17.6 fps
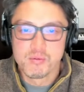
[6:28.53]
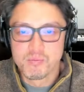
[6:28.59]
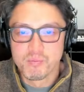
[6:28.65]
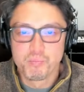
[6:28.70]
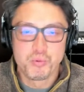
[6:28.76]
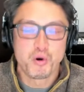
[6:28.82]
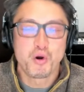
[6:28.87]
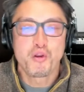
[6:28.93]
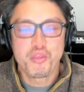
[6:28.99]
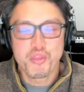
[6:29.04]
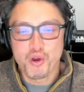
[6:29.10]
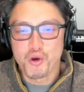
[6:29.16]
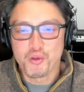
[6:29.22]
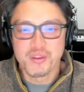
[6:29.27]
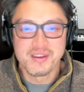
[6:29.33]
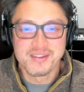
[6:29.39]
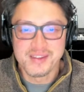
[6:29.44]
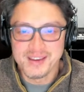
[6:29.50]
birthed all
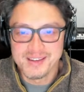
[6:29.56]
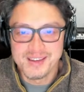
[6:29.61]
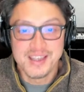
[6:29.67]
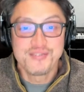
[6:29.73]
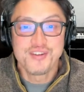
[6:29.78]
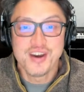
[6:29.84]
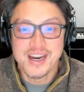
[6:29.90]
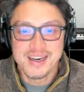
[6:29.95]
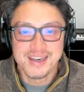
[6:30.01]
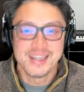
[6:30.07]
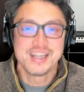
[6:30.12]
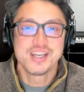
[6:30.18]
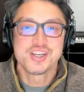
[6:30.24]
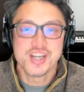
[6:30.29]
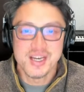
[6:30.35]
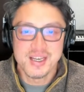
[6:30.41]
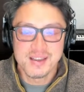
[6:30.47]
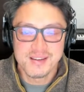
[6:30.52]
these like DeFi
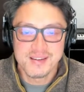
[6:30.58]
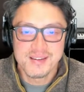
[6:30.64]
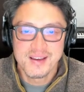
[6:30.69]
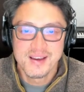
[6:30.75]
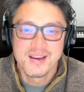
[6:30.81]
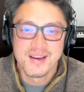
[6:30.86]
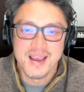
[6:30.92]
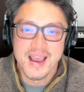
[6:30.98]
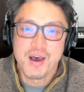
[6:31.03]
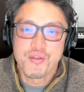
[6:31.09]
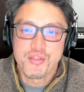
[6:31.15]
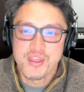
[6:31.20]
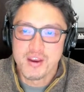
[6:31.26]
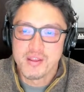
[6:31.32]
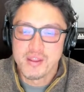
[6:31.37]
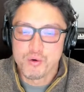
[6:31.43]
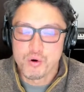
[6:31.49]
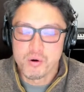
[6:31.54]
degens out there
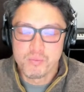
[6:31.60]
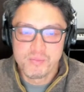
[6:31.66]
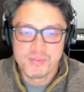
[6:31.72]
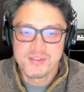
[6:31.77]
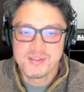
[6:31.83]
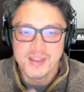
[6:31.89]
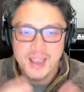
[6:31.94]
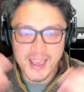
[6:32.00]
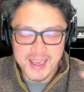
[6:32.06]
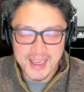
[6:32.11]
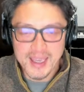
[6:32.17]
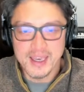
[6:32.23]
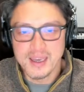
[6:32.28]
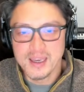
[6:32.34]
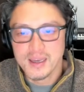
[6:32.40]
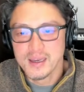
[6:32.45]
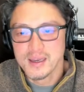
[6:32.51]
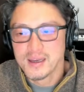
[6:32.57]
that were
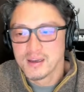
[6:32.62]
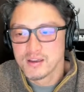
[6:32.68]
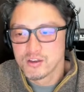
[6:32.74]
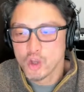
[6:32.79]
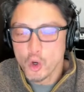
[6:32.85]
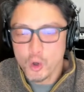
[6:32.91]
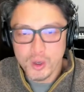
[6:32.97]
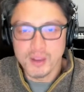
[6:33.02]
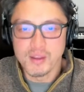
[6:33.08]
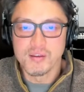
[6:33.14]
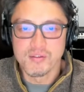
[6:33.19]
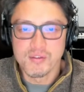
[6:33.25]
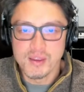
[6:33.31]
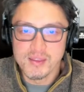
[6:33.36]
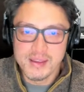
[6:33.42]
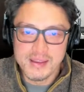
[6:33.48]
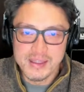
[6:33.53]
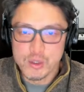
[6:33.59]
staking tokens in
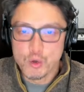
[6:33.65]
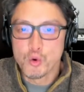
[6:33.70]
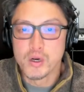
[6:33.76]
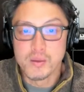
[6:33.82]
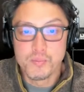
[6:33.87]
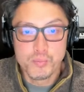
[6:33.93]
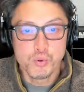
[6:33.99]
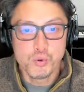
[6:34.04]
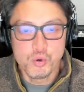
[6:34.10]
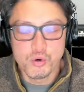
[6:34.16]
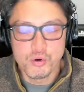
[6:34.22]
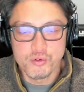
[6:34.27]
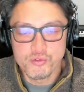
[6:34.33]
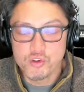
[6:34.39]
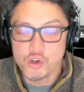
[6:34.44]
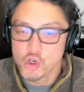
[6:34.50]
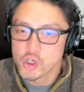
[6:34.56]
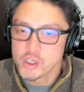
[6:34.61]
these liquidity pools
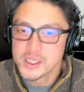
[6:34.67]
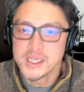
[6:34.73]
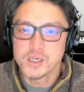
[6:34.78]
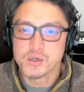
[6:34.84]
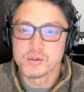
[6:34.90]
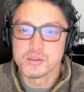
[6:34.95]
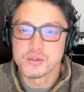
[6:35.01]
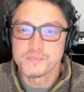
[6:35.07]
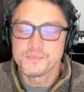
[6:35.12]
to earn yield.